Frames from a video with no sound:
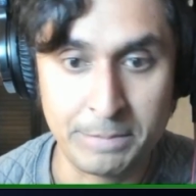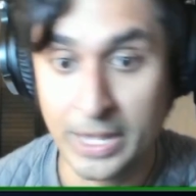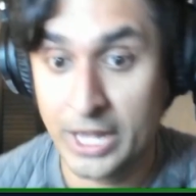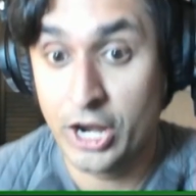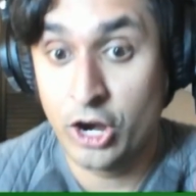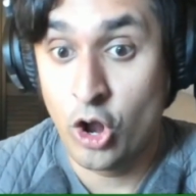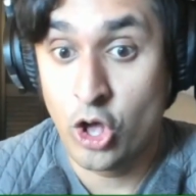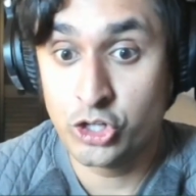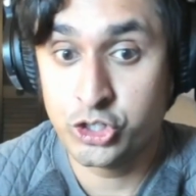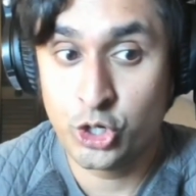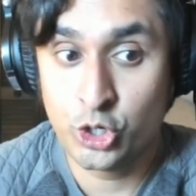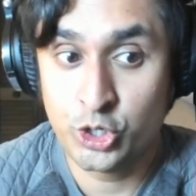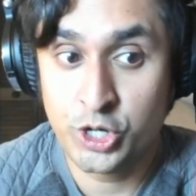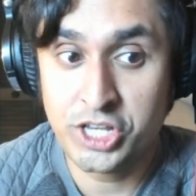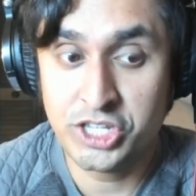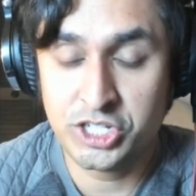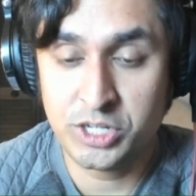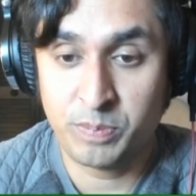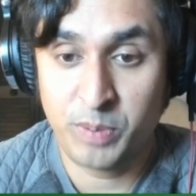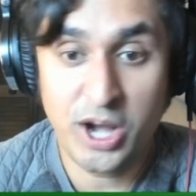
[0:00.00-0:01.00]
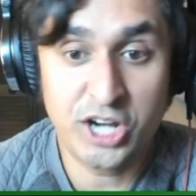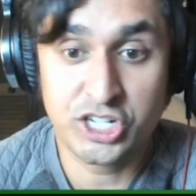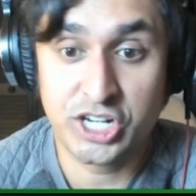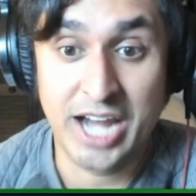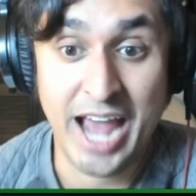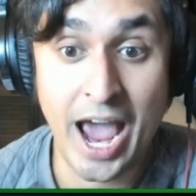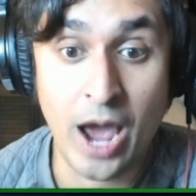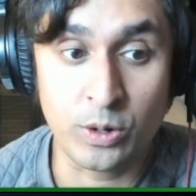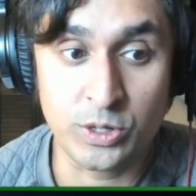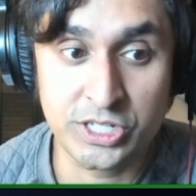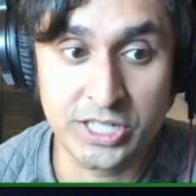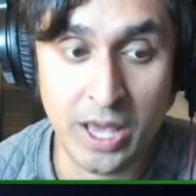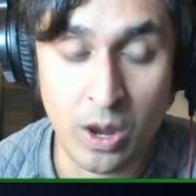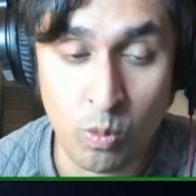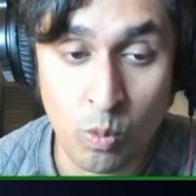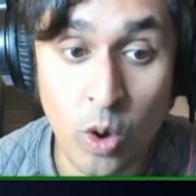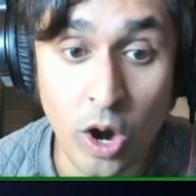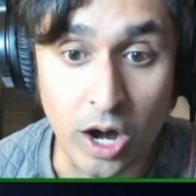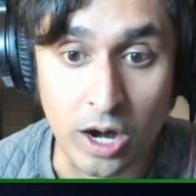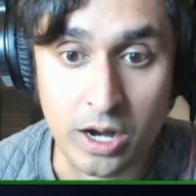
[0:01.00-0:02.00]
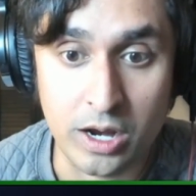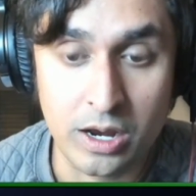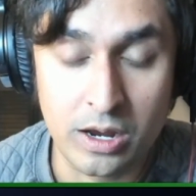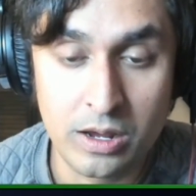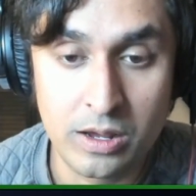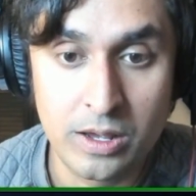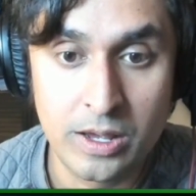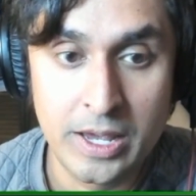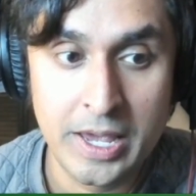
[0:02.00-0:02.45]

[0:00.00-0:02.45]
And it also treats depression. How does that work?